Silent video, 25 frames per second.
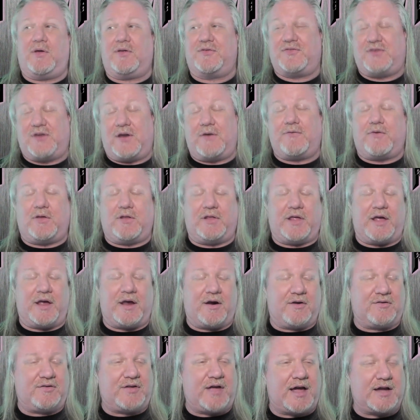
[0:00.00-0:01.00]
several
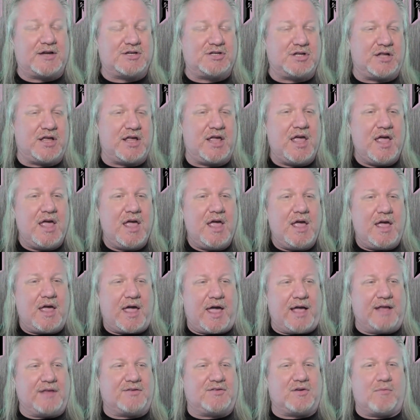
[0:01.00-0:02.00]
layers, actually,
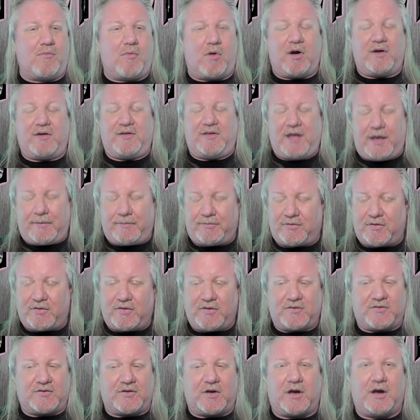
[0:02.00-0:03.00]
and some more depth to
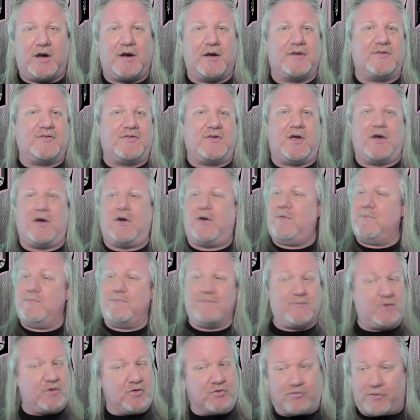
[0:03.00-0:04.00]
the song. So,
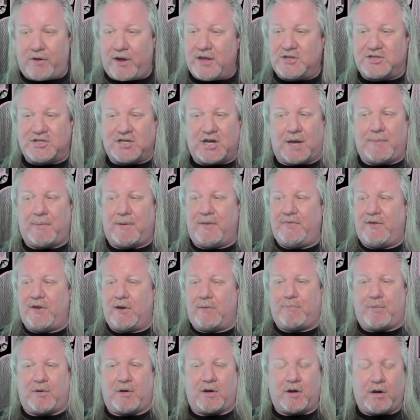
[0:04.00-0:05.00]
great job on
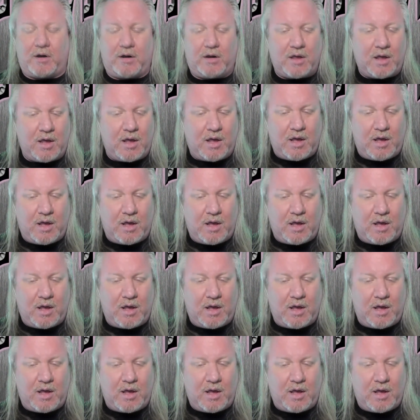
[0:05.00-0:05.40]
their part.